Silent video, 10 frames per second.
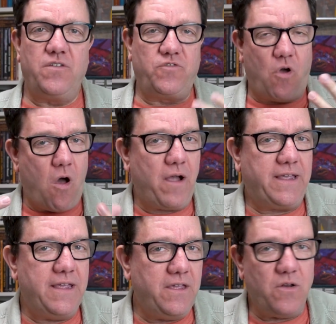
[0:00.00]

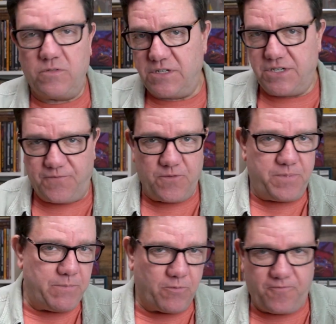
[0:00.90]
Talking, you know, to different
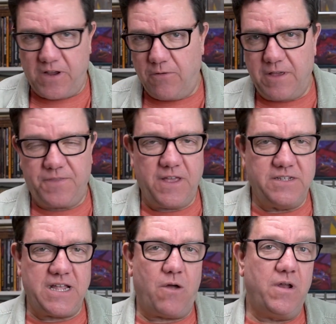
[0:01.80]
people, figuring
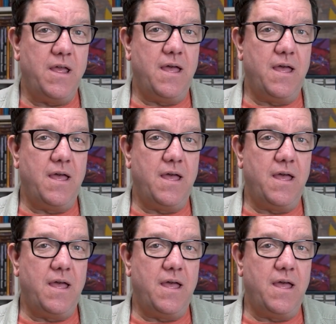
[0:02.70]
things out.